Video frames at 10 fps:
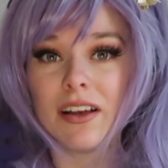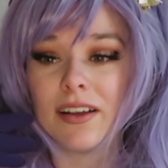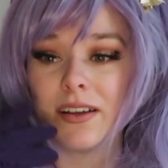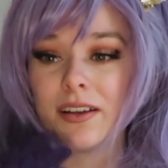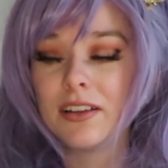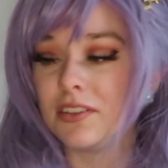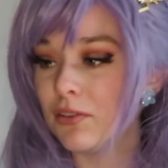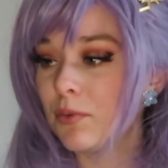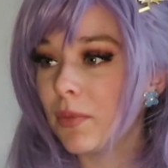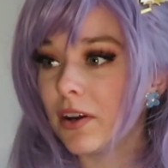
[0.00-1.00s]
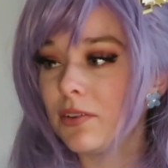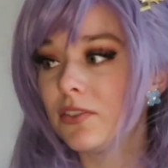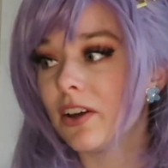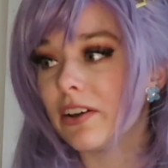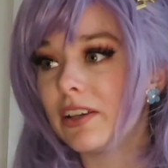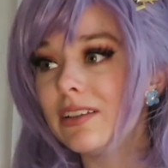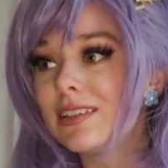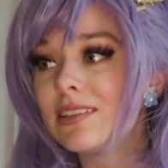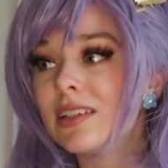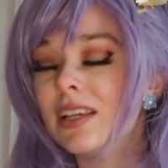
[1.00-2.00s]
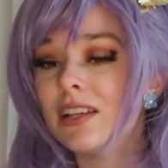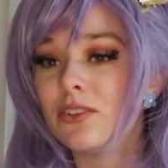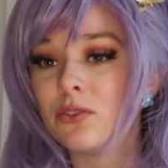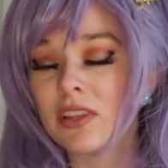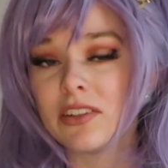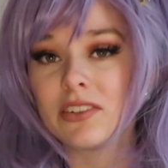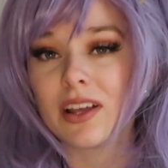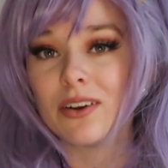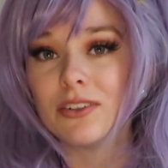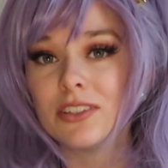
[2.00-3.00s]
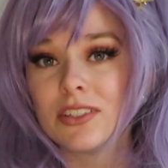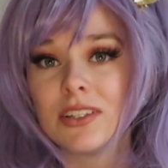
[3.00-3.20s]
a different pair of ties to test out,